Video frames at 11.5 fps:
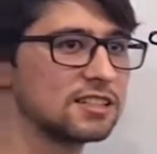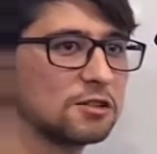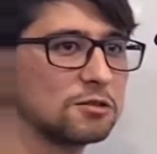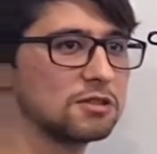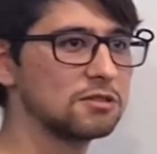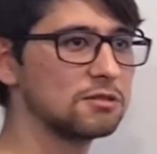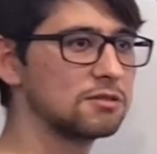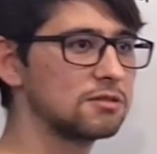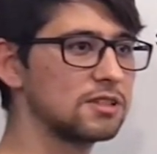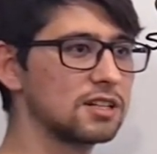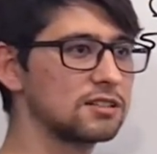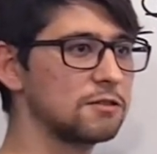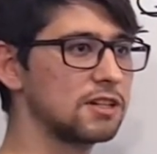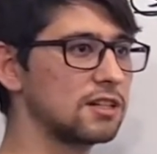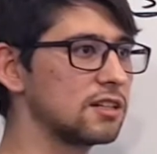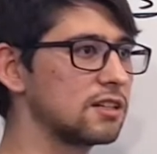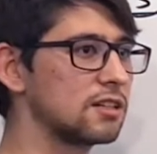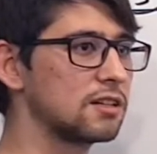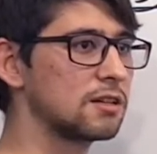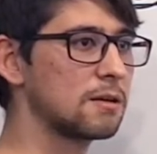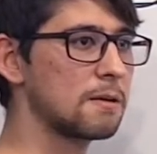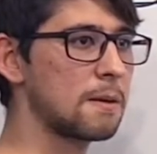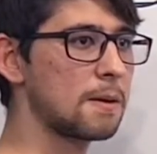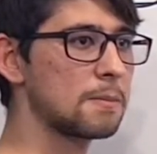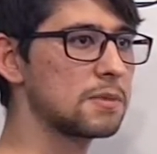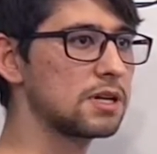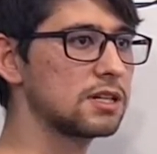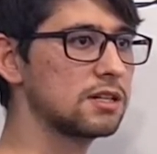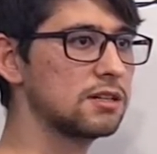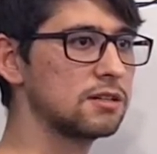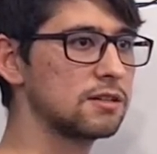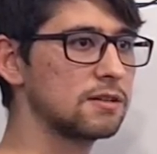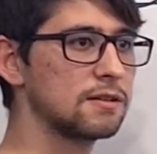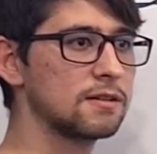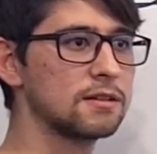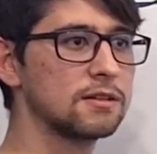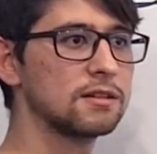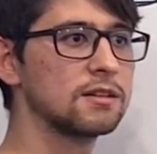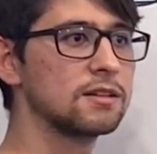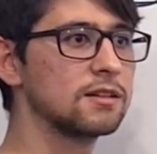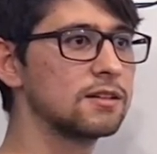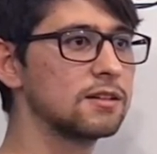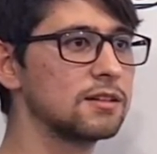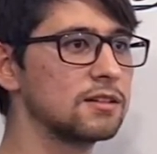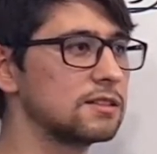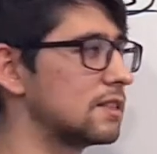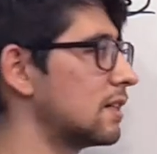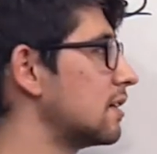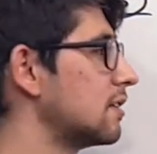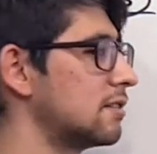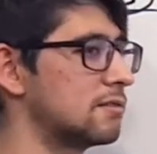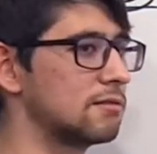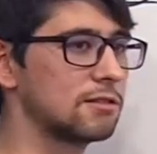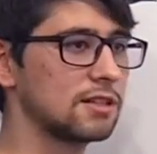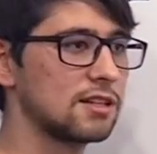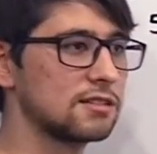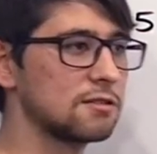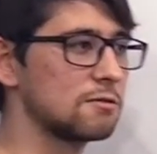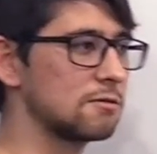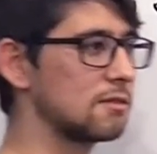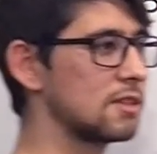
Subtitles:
No, not 20. Malika? 10. Okay, let's go.